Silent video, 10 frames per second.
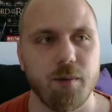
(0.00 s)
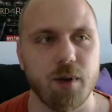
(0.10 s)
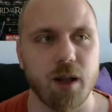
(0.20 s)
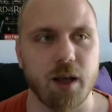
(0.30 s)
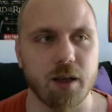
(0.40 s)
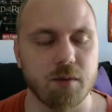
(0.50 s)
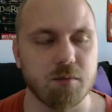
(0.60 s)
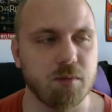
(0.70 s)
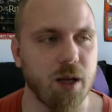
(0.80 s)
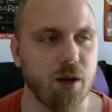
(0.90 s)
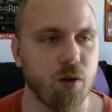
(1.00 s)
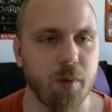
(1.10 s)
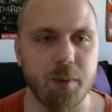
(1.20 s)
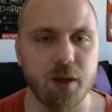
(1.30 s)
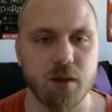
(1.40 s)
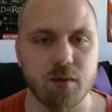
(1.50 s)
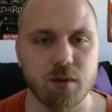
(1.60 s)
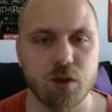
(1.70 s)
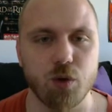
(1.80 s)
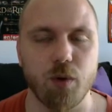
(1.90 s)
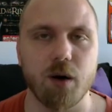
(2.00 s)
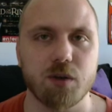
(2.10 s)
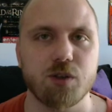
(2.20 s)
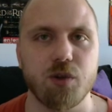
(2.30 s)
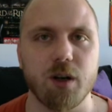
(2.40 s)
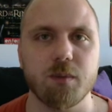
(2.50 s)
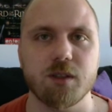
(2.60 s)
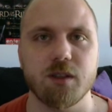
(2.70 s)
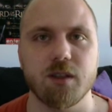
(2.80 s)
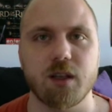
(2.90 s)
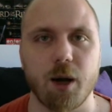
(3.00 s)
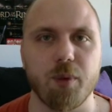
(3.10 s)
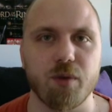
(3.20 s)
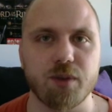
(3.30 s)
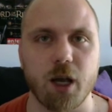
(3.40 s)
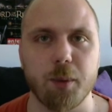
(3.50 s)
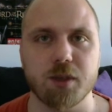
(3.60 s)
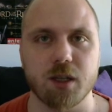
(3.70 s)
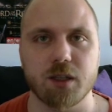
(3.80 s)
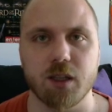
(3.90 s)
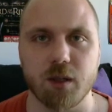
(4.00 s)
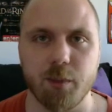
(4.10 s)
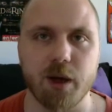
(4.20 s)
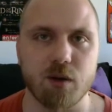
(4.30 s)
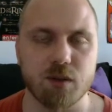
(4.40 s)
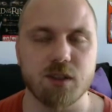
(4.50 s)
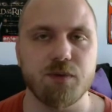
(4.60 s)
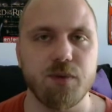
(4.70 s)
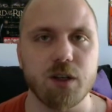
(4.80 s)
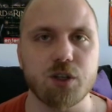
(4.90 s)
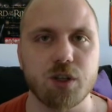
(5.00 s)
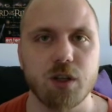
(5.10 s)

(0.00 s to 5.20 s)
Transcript: I don't know, maybe 2-hour streams couple of times until the background is finished,